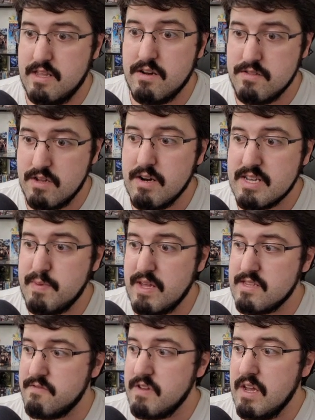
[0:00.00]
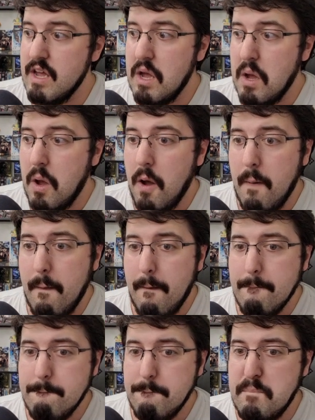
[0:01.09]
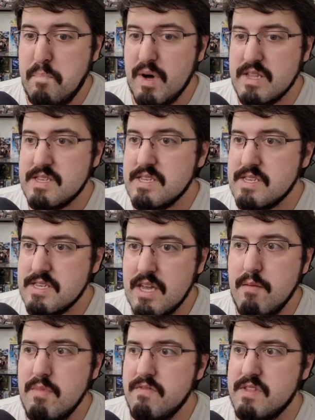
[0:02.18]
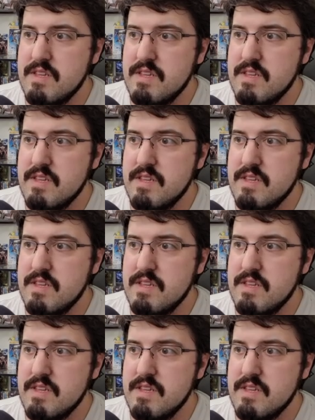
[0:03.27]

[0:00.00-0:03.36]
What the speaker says: They're expensive. But some of the